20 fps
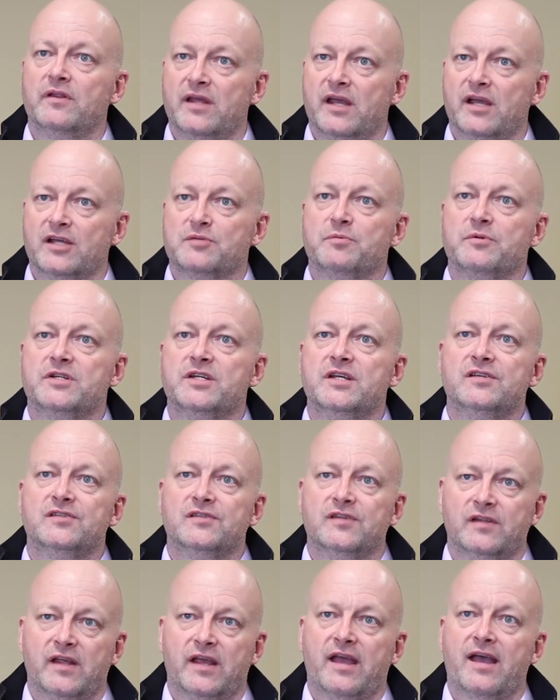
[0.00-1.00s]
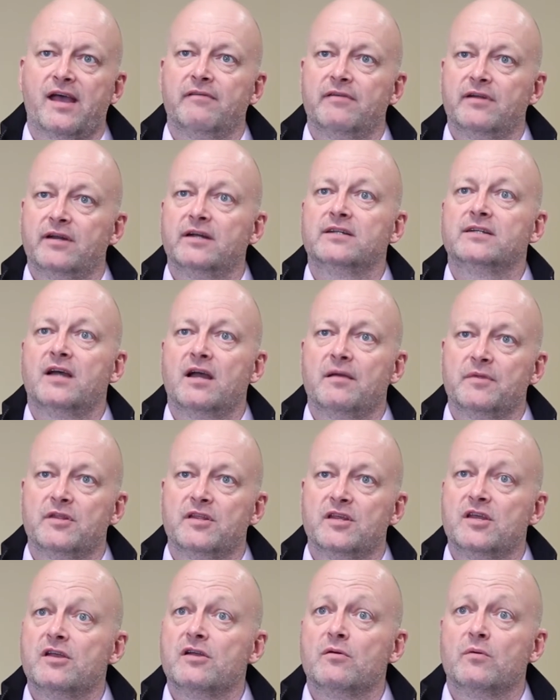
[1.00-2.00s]
and the expertise that they have at a time of
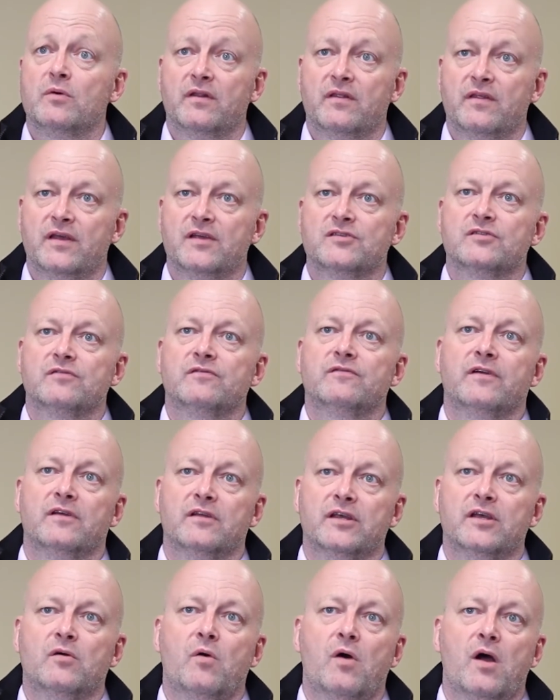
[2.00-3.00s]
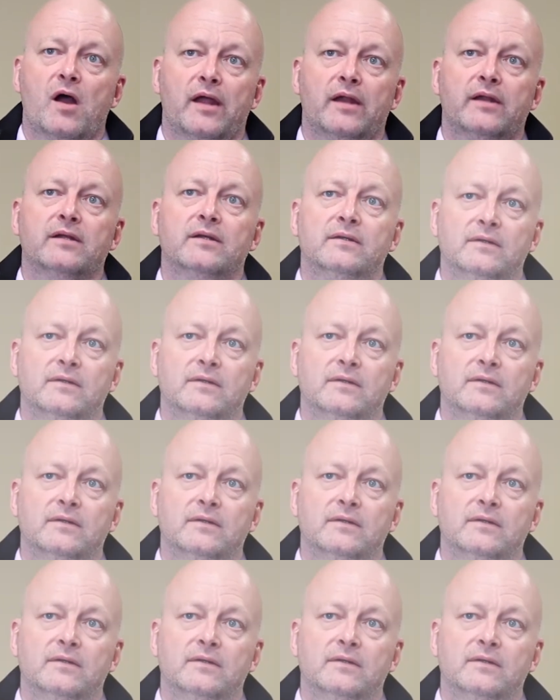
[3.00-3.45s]
the year when things are fairly quiet.